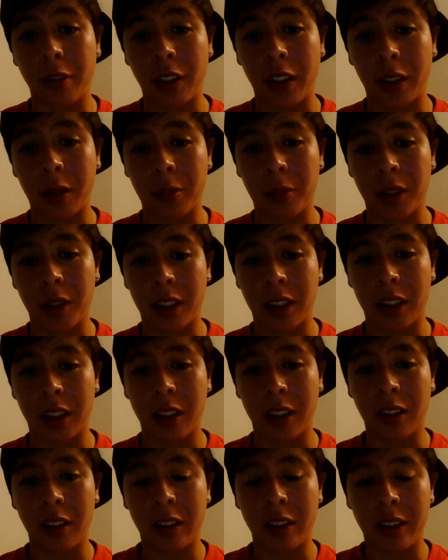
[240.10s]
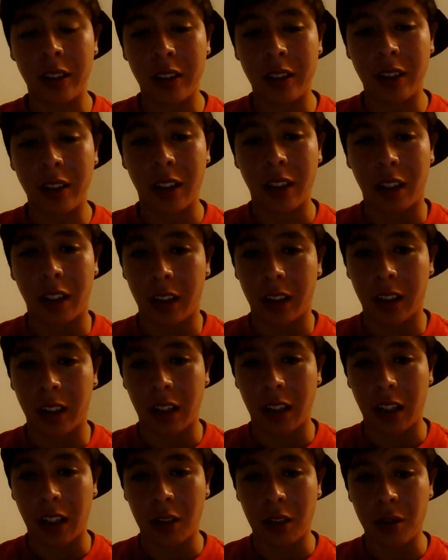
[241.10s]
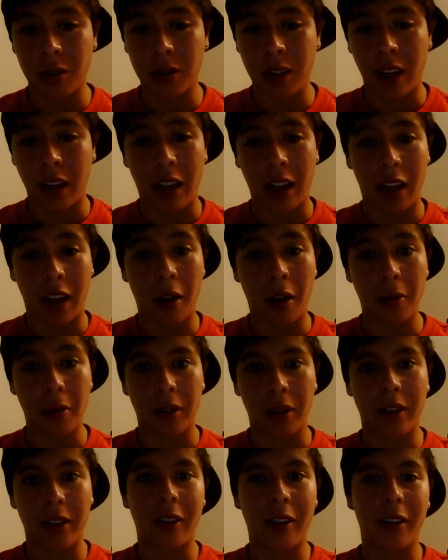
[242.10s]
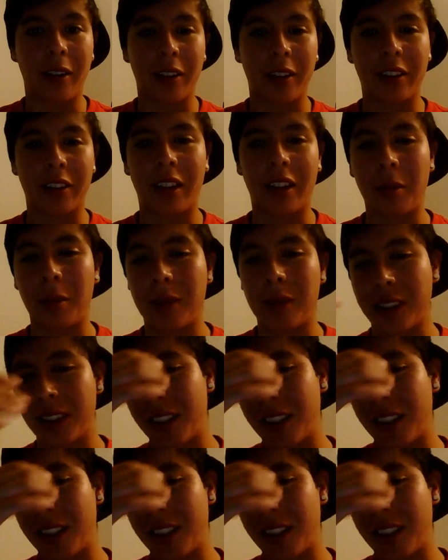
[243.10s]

family that I used to hang out with all the time as